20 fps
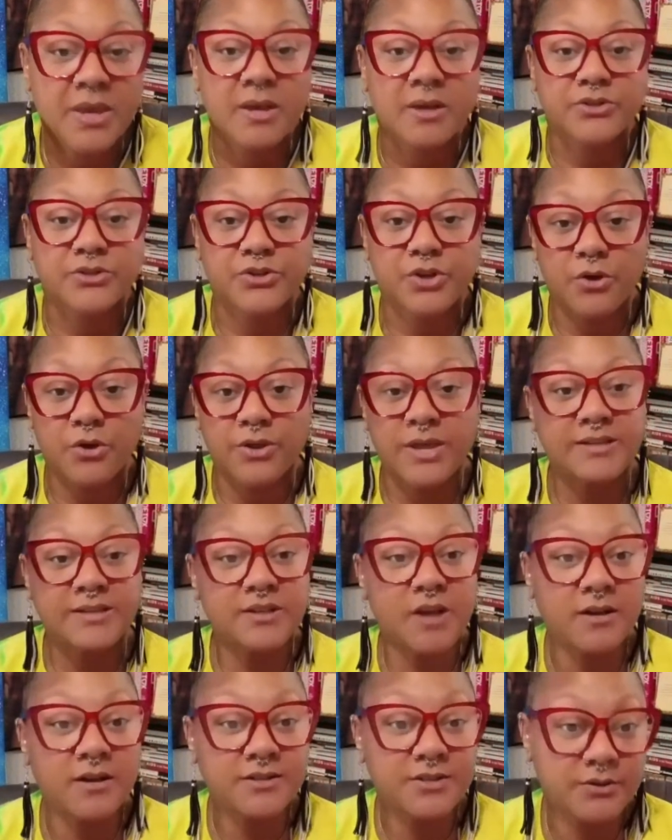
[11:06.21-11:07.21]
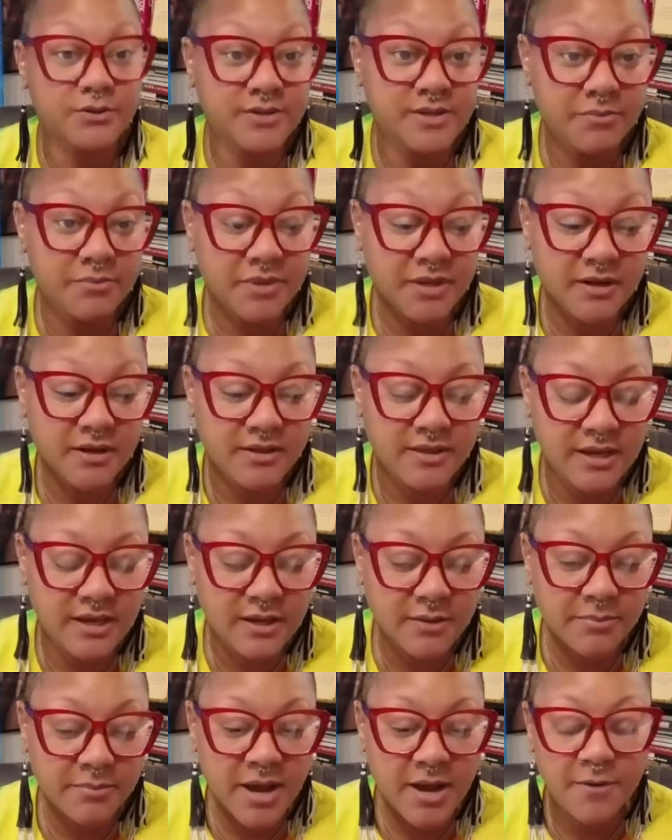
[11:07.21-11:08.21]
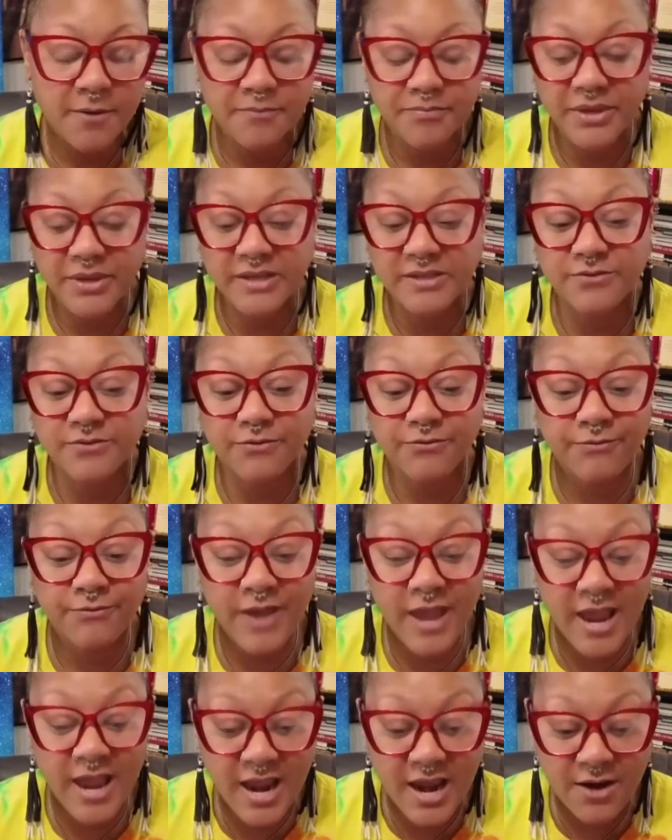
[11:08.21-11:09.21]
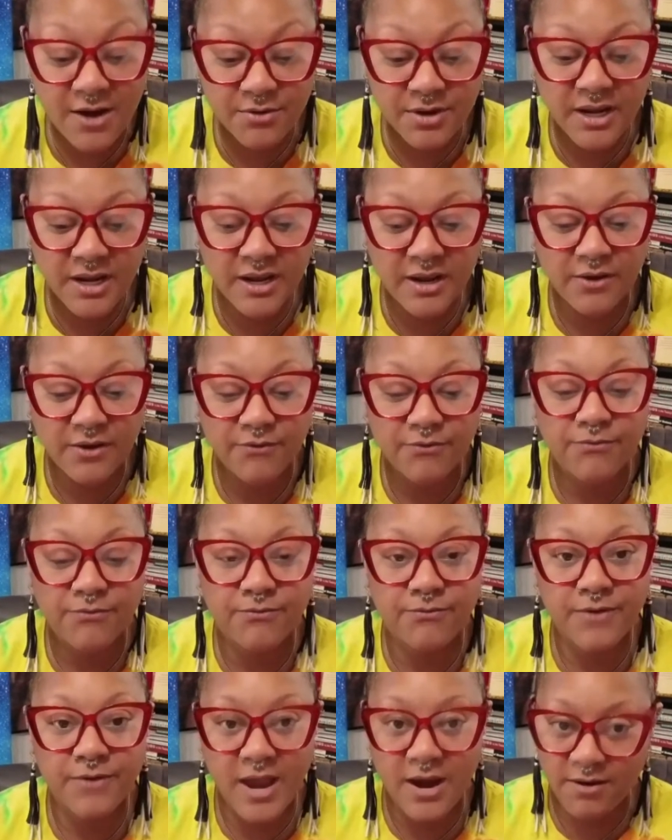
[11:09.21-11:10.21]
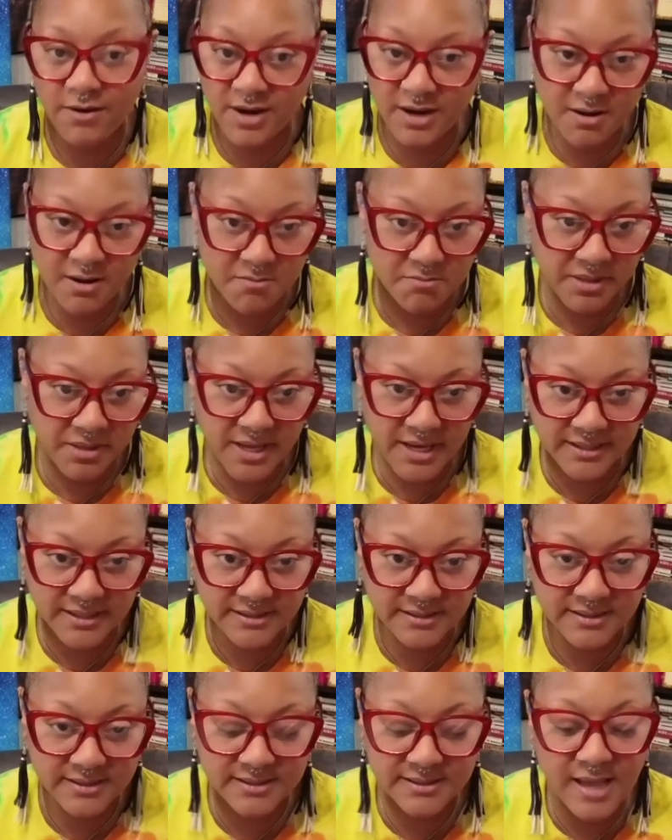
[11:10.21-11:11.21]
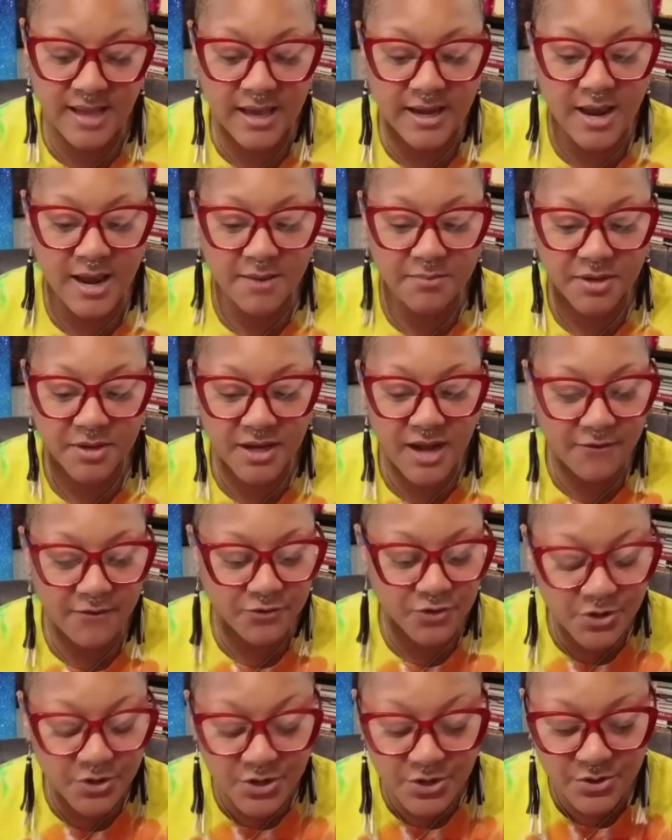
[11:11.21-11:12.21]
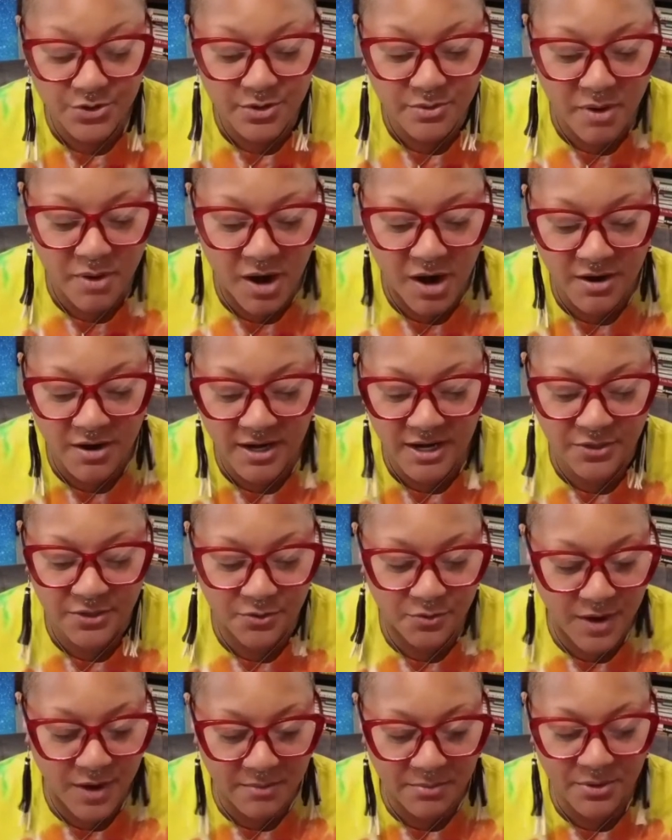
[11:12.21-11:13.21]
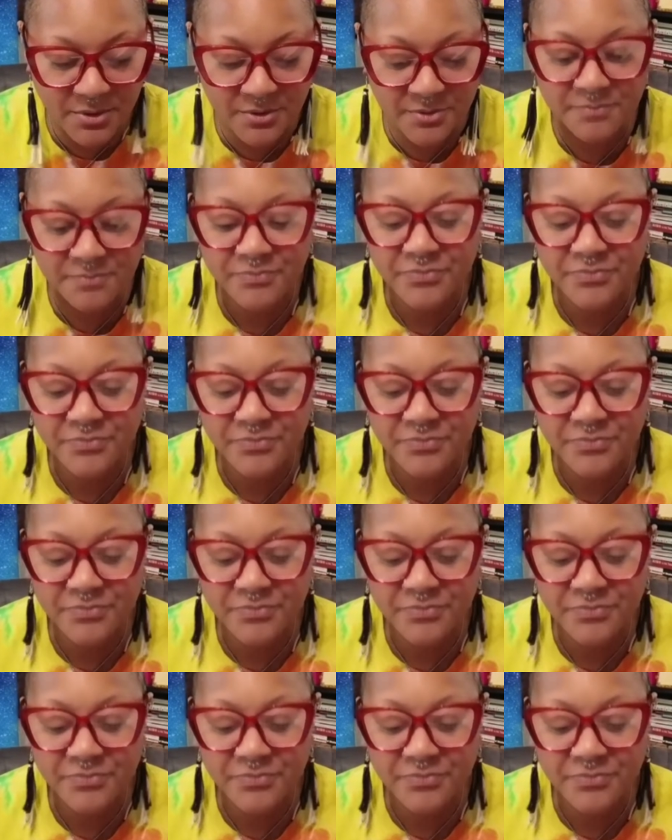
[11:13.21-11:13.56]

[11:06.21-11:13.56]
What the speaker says: So that's also something to think about. It's very, very complex setup. Good afternoon, Amari, the Rebel.